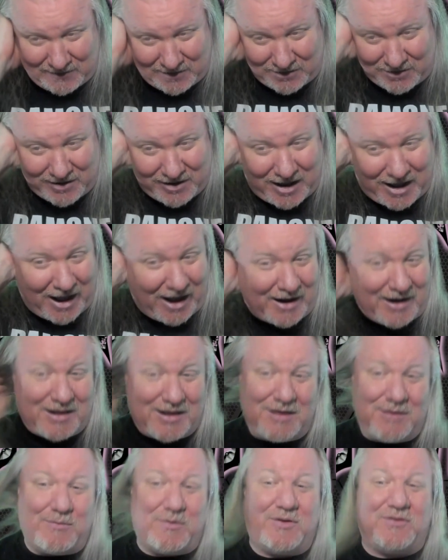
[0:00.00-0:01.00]
it or not,
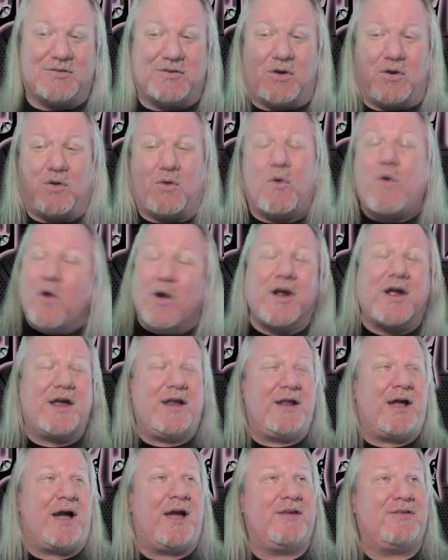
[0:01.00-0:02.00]
it was
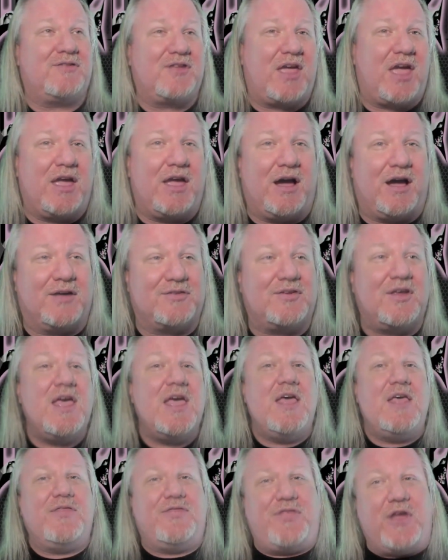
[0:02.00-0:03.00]
organized chaos.
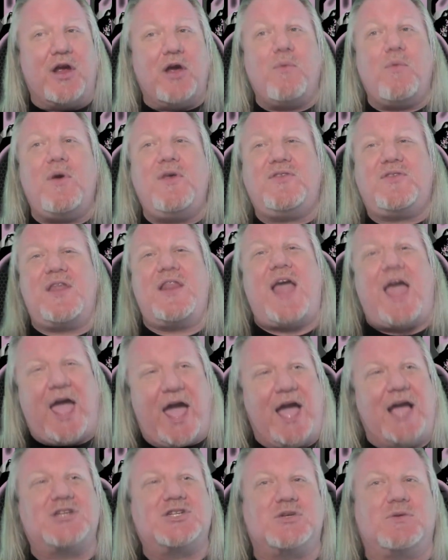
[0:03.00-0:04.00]
There was an
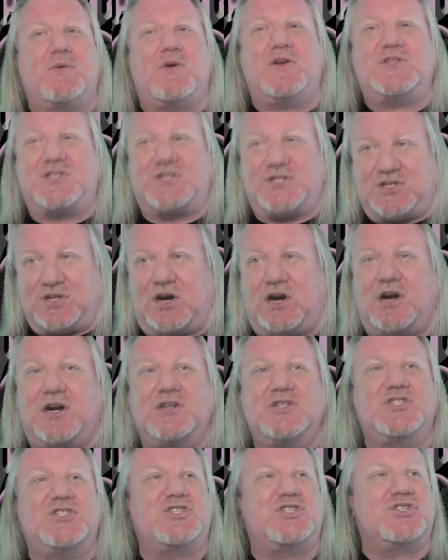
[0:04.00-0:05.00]
actual
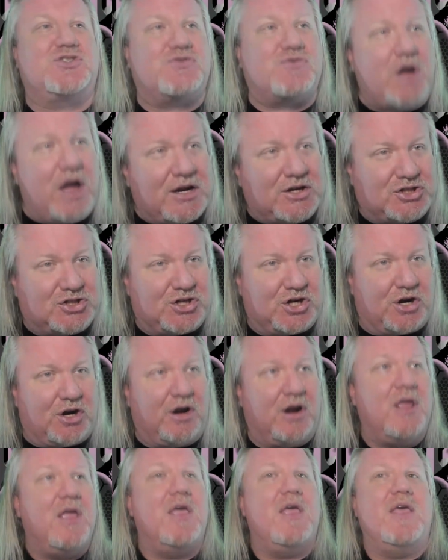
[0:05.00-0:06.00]
song
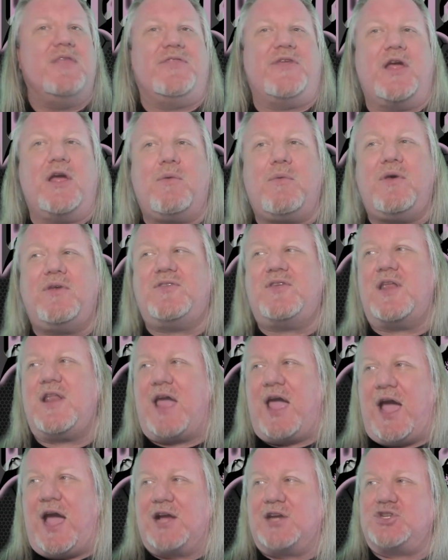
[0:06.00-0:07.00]
structure. There was an
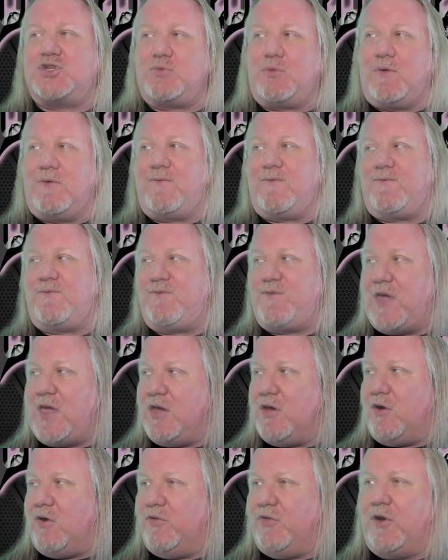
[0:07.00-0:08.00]
actual
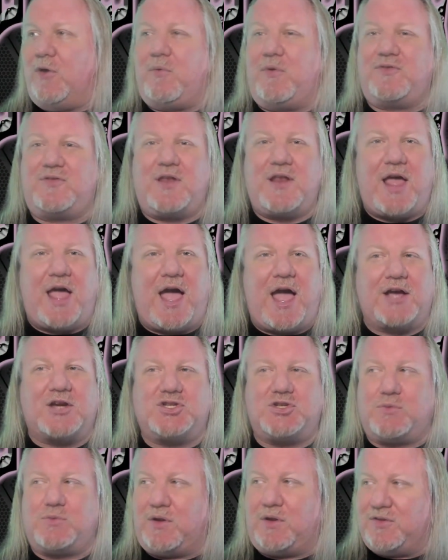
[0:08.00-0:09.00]
feel. There was an
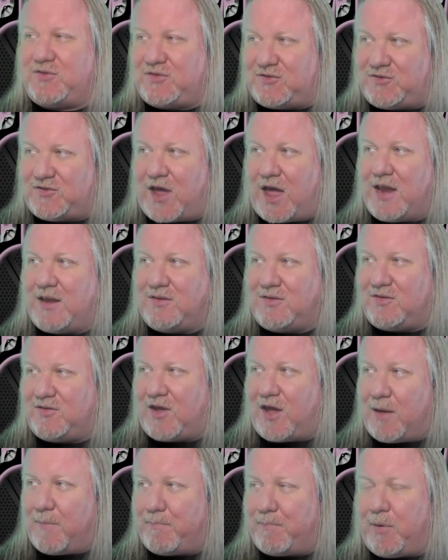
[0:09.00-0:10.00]
actual set
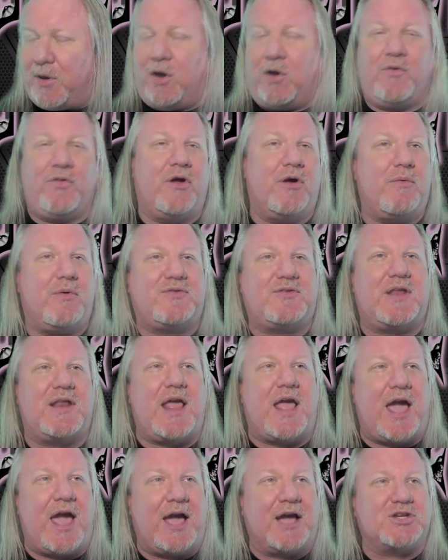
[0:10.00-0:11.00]
tempo. There was an
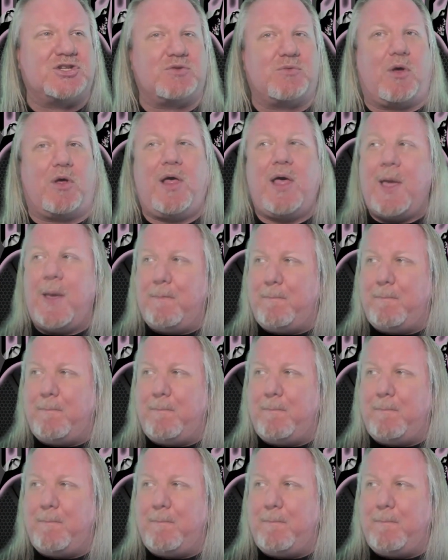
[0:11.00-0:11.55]
actual